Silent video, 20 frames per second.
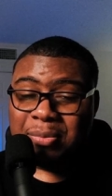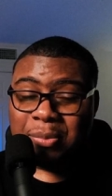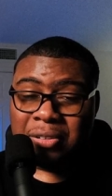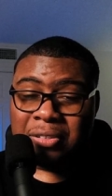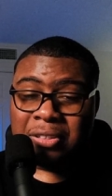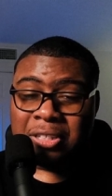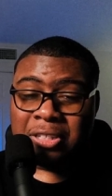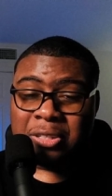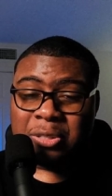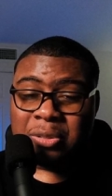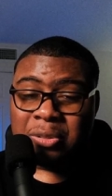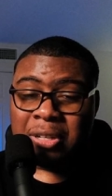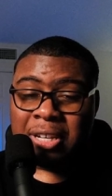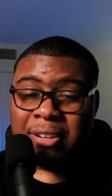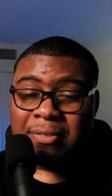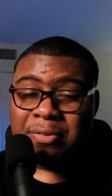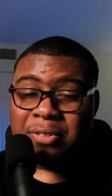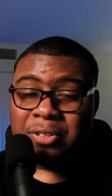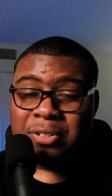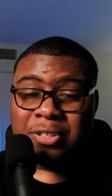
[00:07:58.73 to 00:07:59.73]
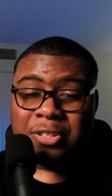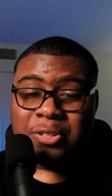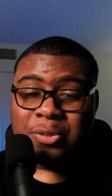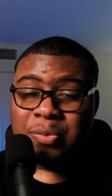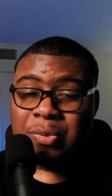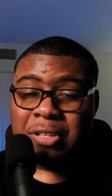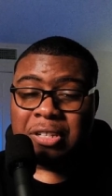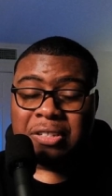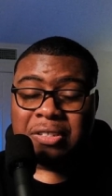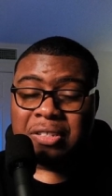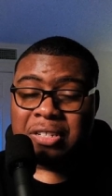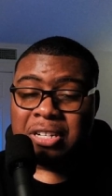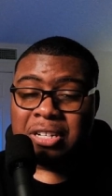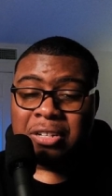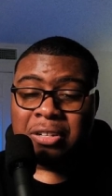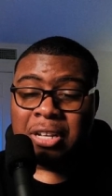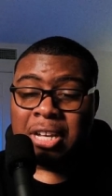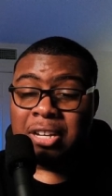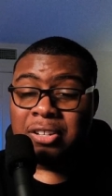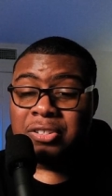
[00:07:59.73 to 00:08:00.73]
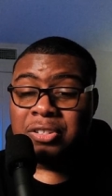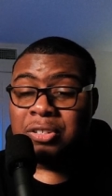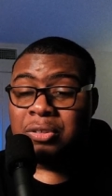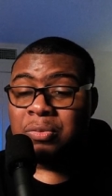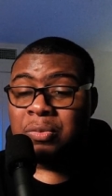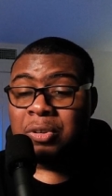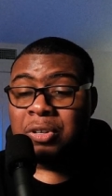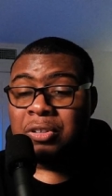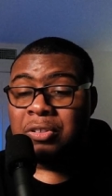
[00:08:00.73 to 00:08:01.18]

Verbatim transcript: This after this week is done. Actually, we're